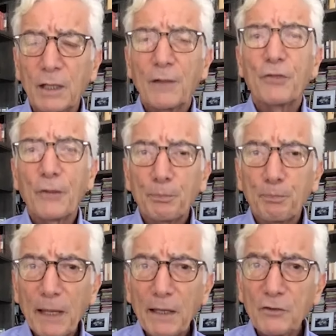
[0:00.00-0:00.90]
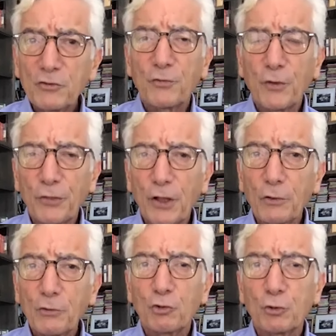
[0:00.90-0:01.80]
that pays for
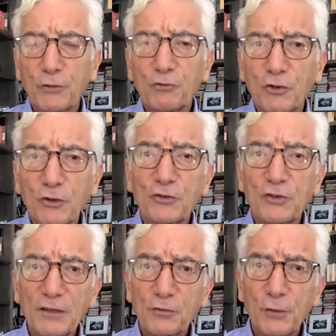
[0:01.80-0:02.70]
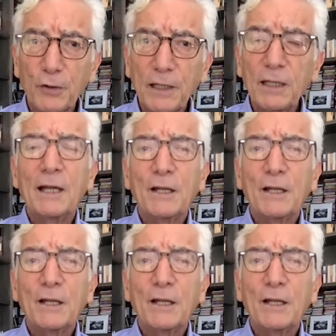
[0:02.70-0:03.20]
those who can successfully